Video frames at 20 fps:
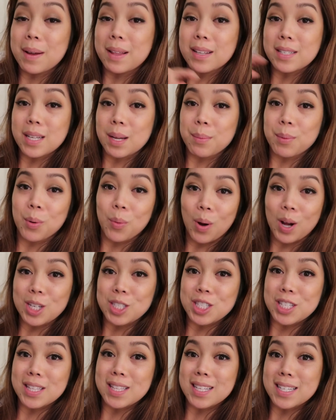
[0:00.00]
By the time you're
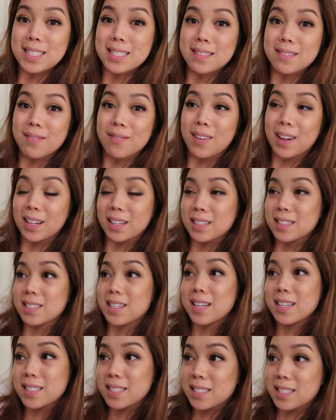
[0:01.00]
watching this,
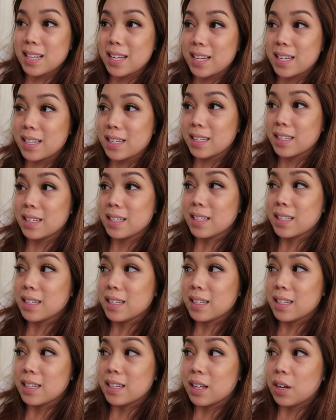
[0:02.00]
Valentine's Day,
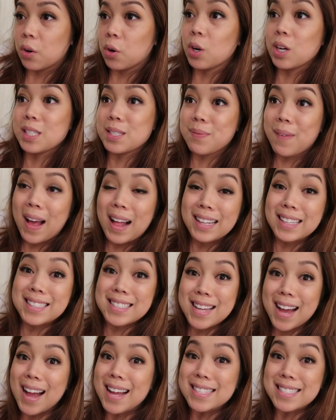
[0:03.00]
or it's
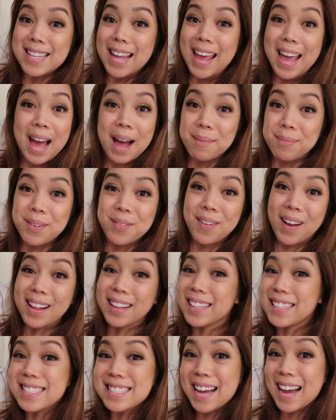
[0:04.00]
Valentine's Day. Happy
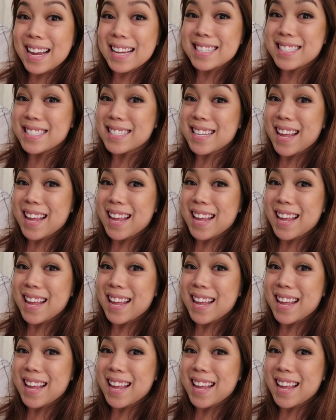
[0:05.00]
Valentine's